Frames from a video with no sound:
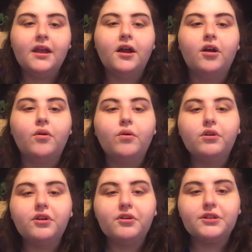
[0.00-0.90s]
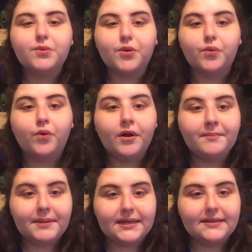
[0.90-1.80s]
A quarter note is worth
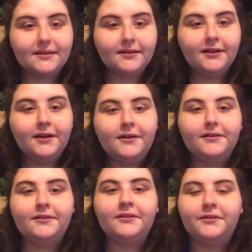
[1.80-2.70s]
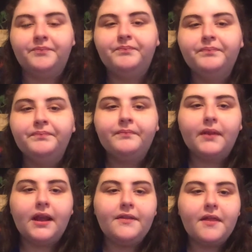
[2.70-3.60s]
1 beat, and
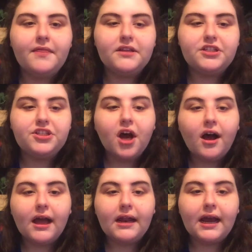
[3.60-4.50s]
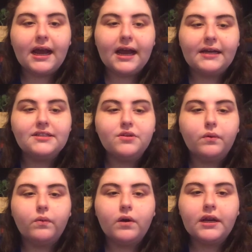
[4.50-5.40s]
then the dot adds
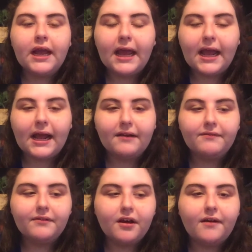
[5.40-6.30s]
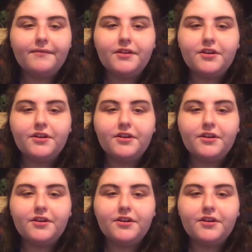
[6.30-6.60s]
1/2 of the